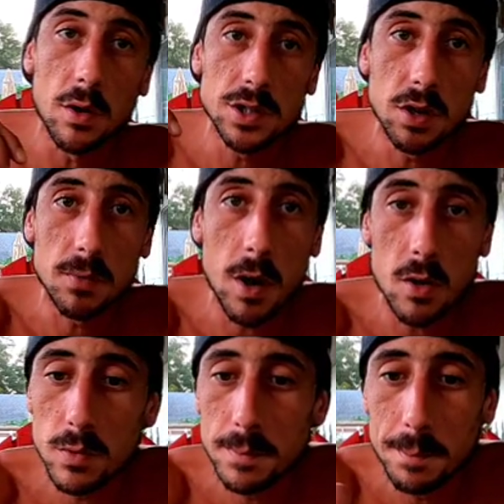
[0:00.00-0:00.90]
and I'll see you
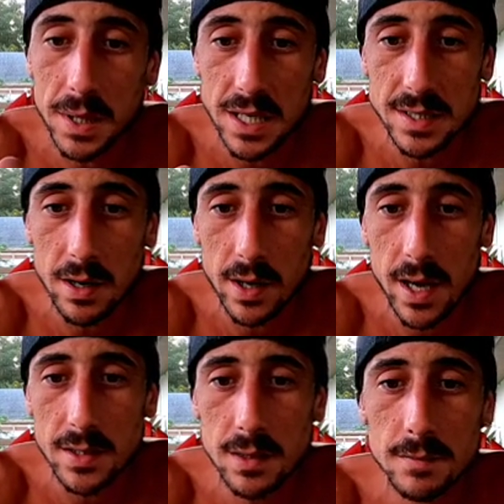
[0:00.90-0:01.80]
tomorrow. Peace out,
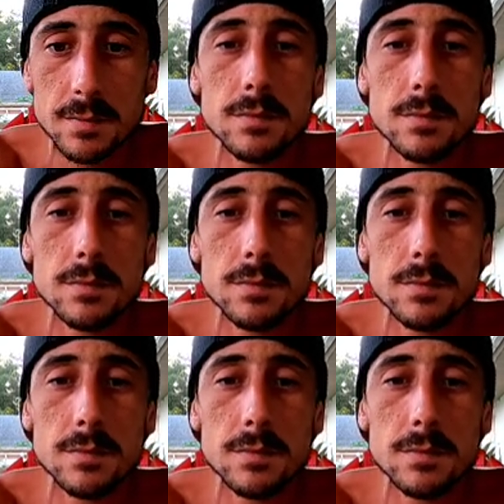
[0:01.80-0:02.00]
guys.